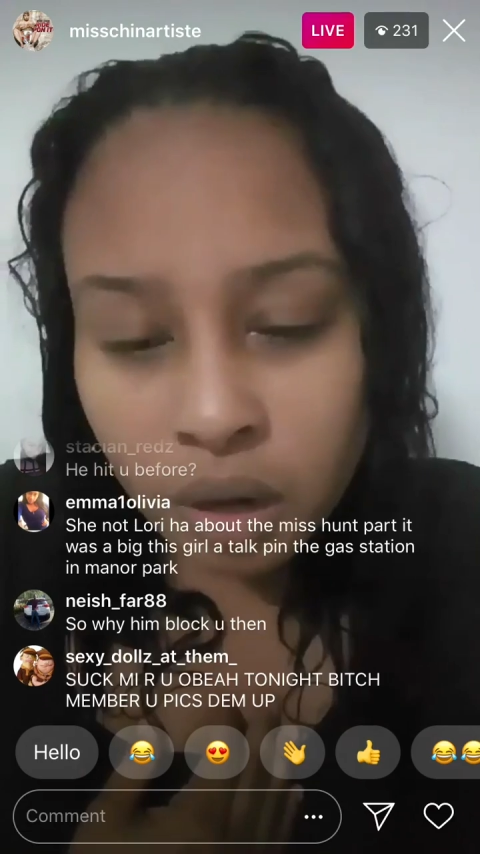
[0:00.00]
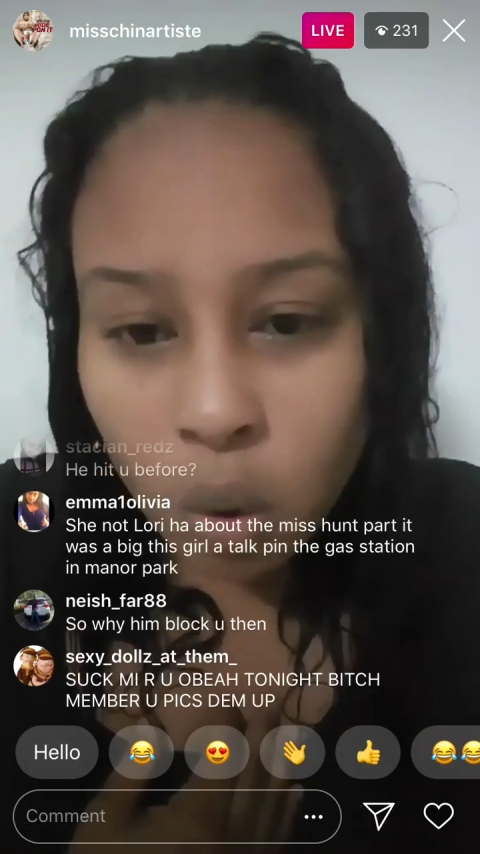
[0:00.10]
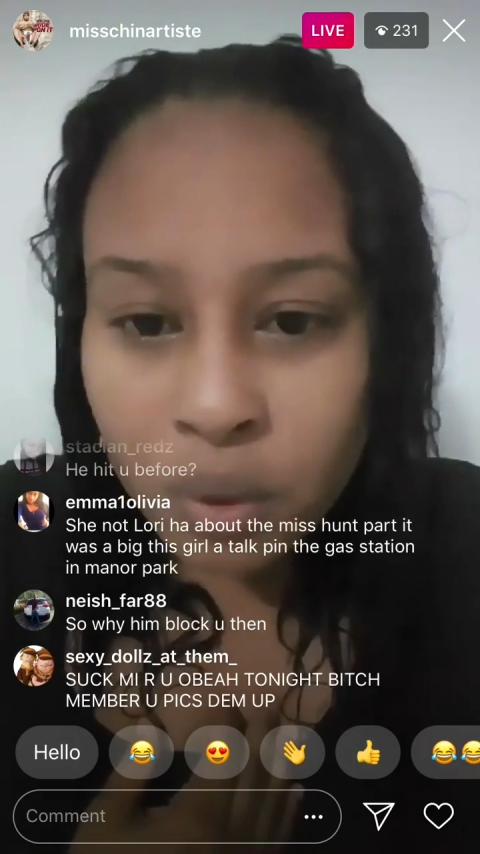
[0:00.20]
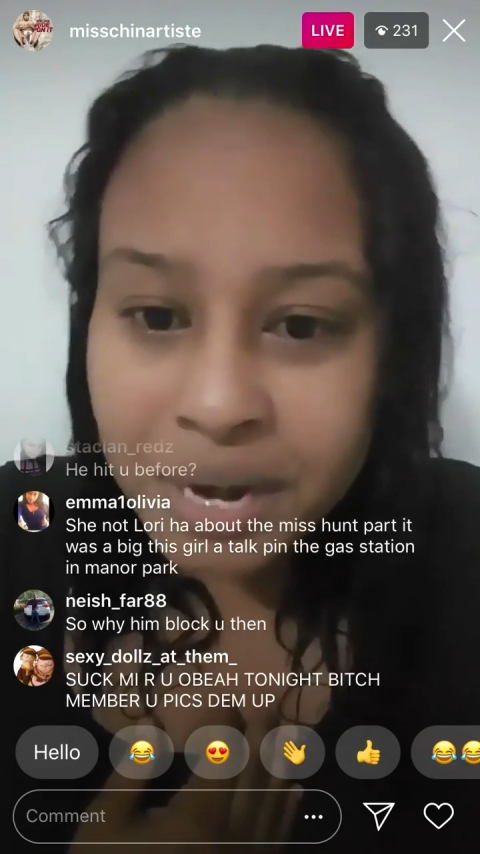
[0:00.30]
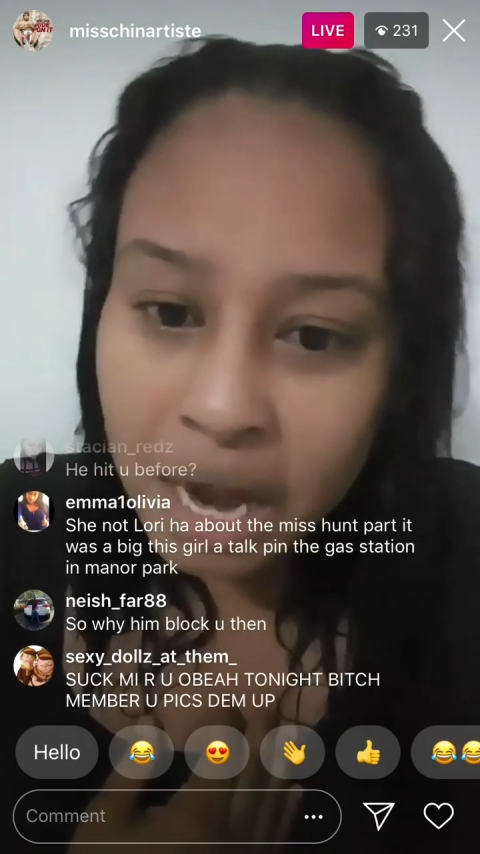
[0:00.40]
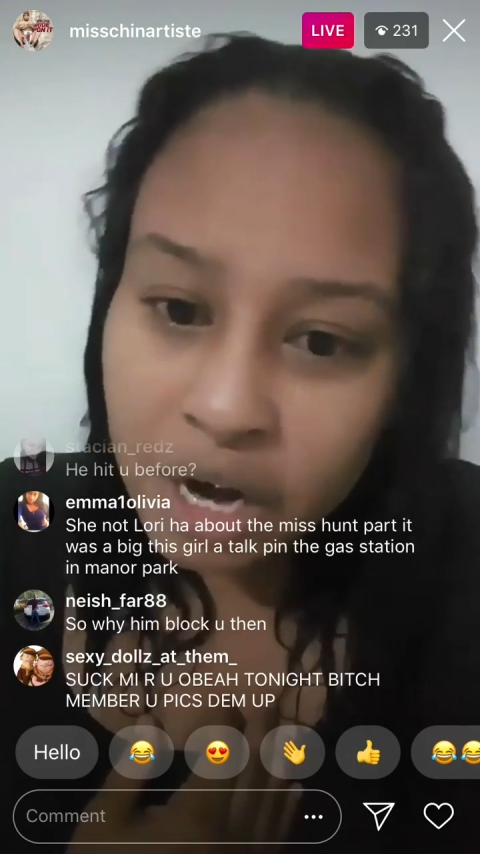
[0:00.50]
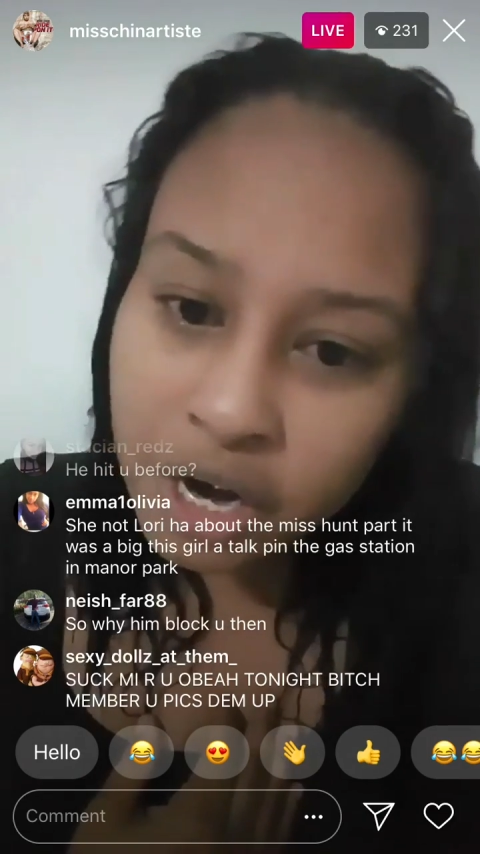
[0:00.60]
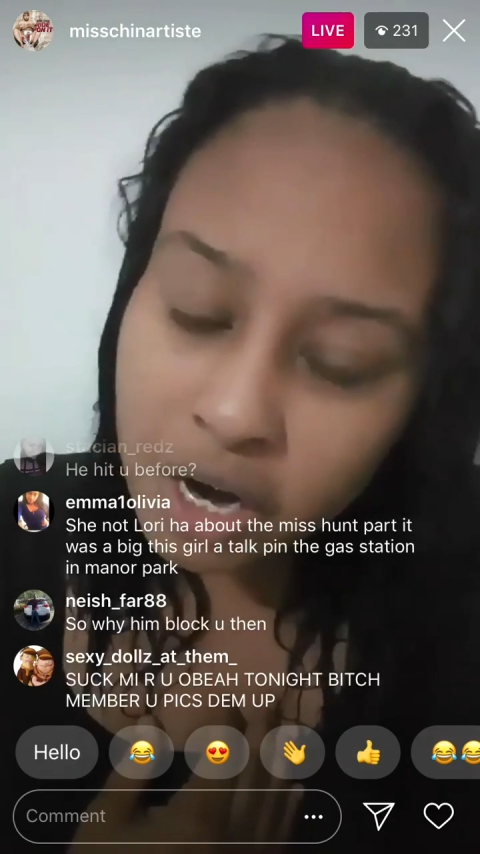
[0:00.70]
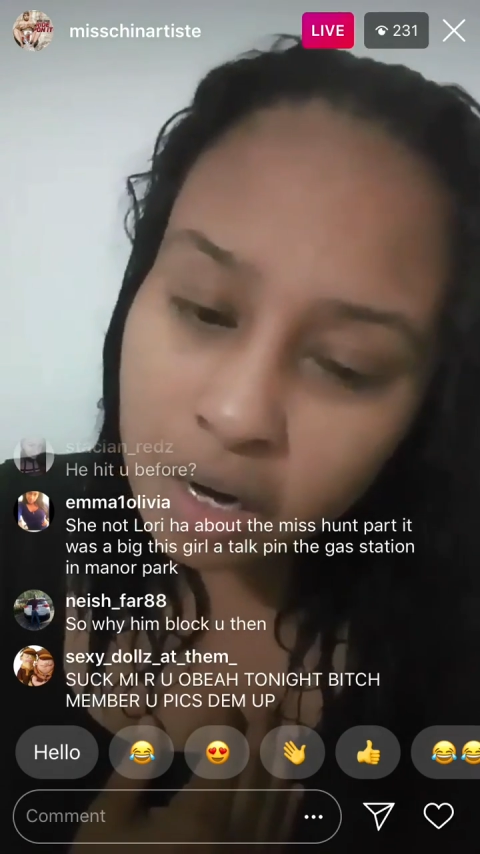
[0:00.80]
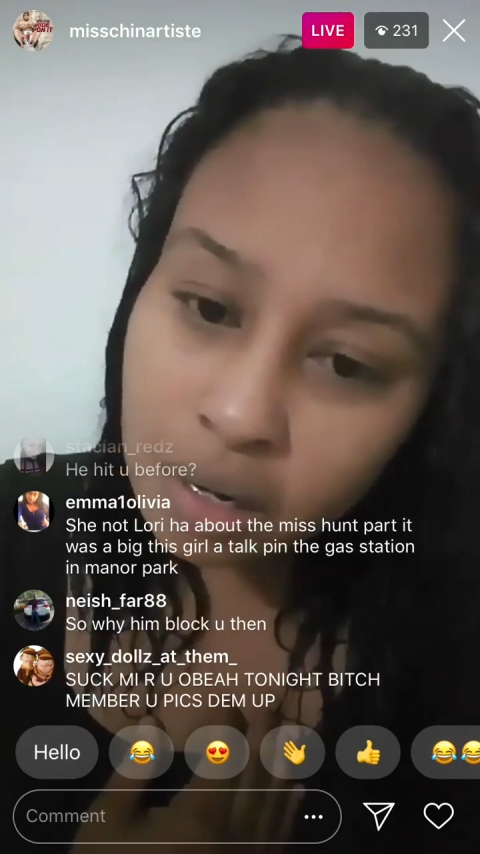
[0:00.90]
with that
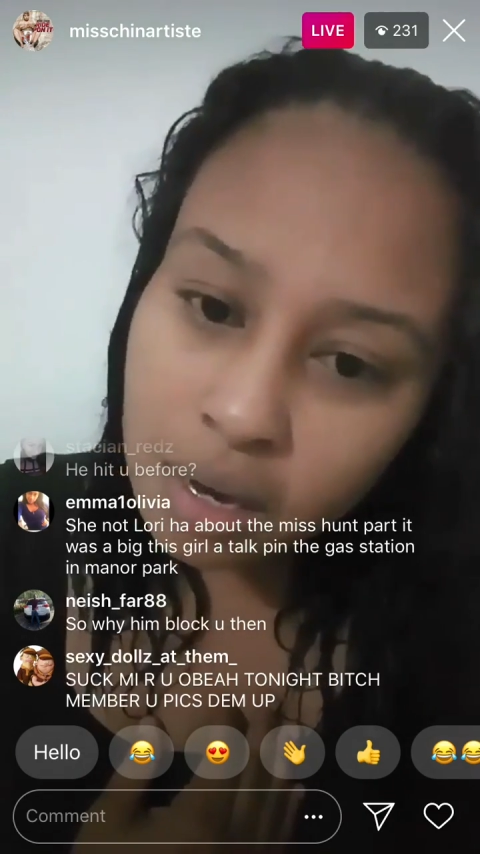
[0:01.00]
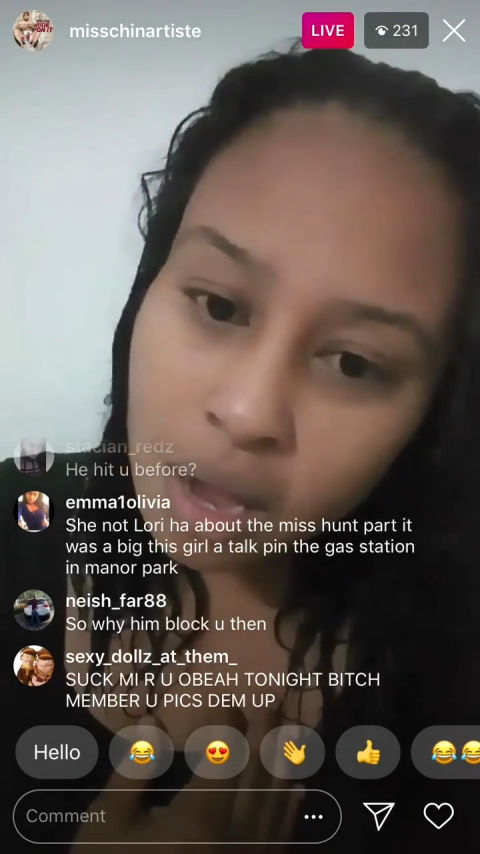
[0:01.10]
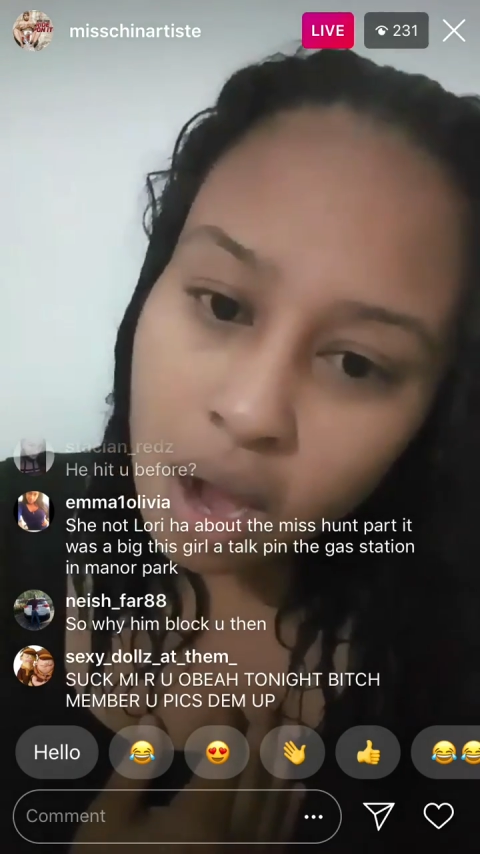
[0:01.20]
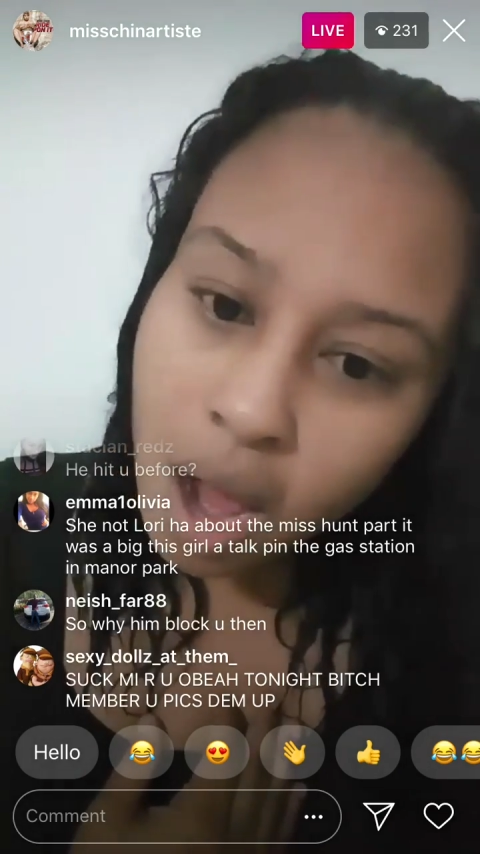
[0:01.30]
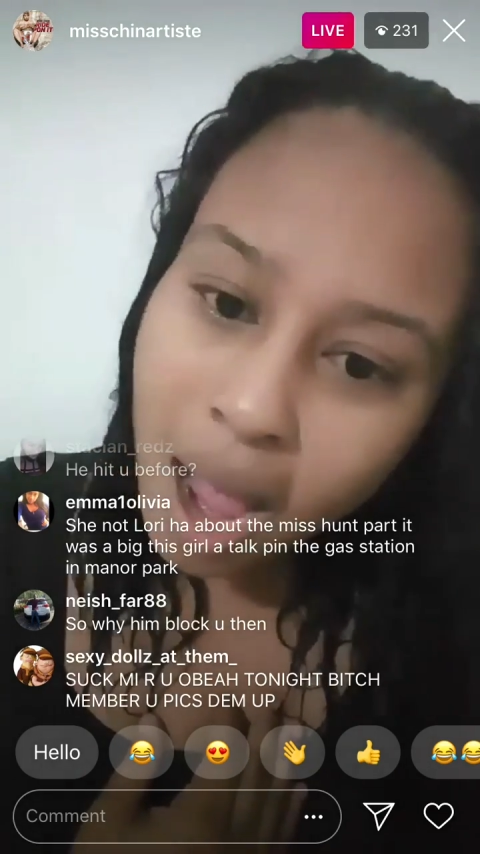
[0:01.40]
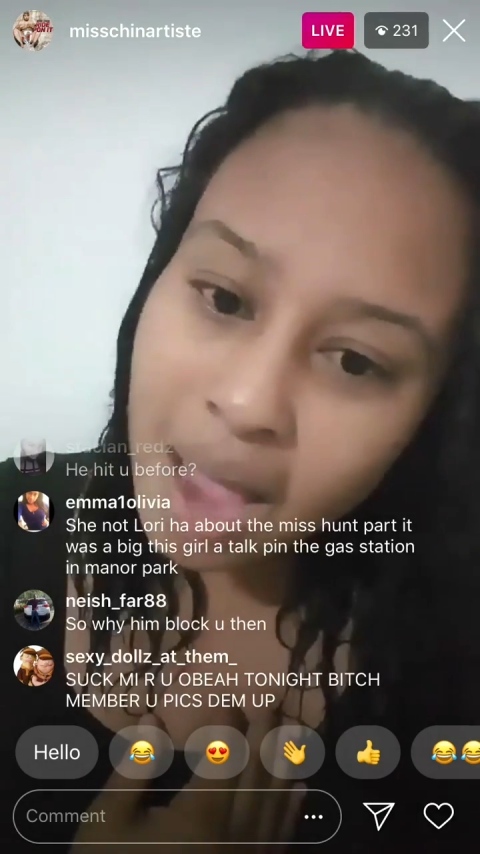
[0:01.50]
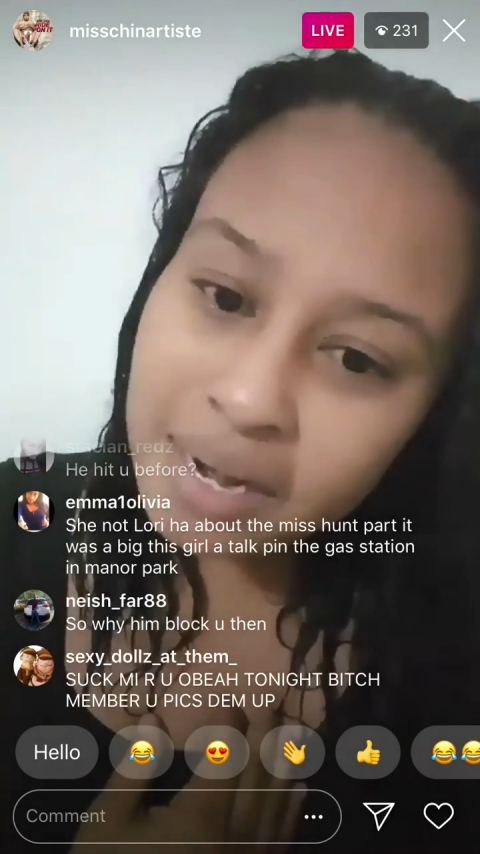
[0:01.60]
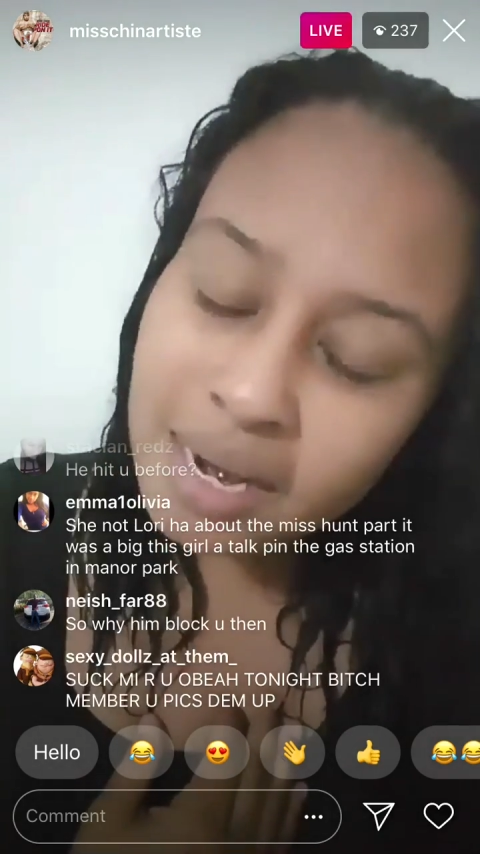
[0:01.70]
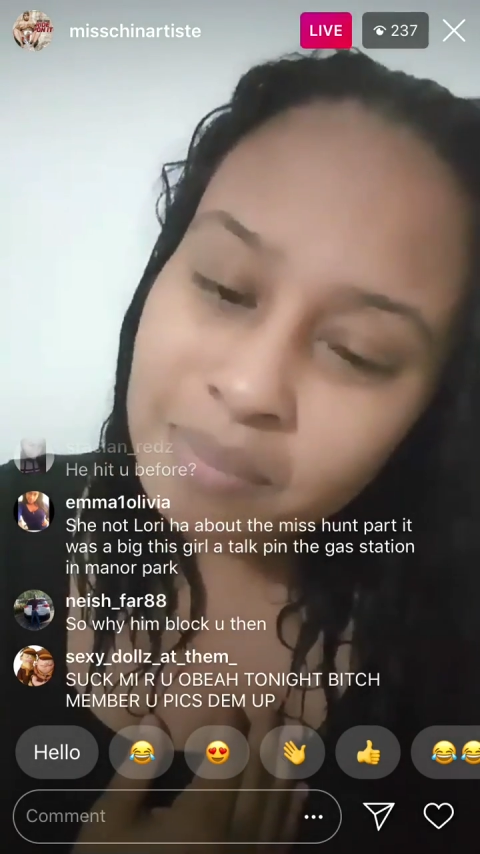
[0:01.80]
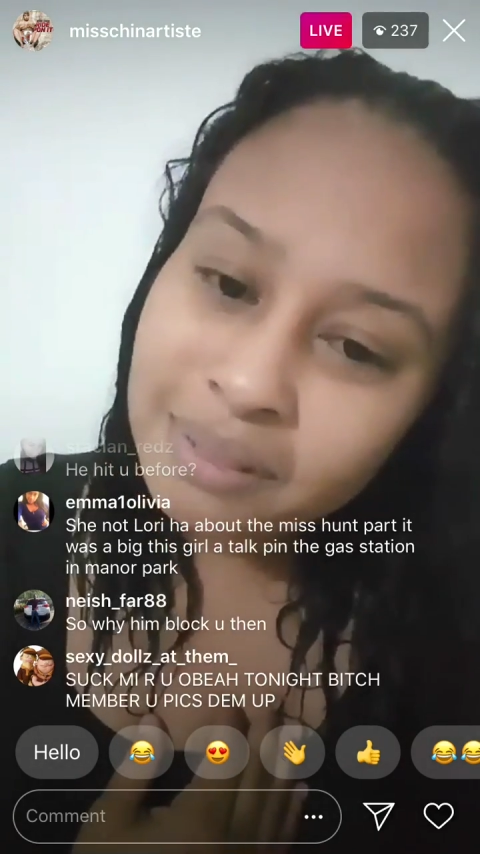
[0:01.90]
girl. And
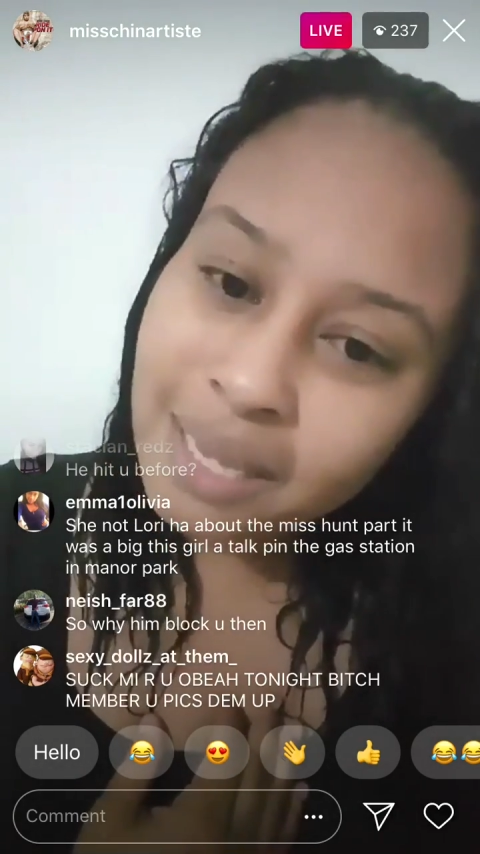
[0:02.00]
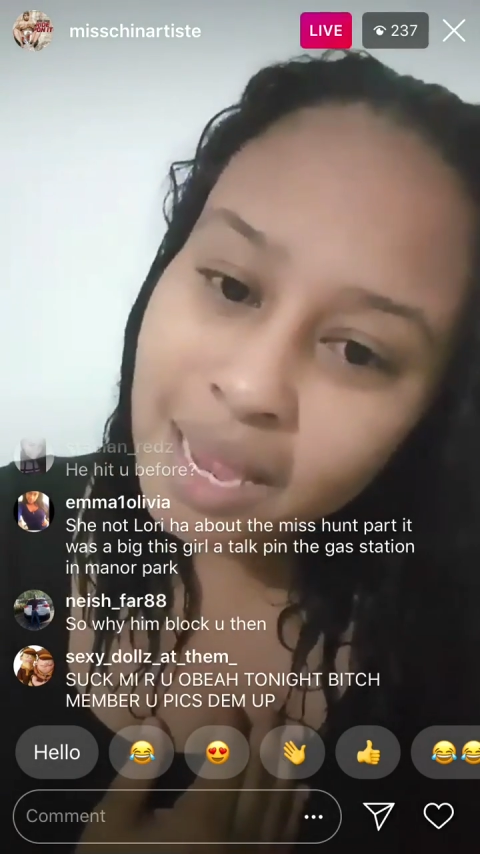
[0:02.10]
him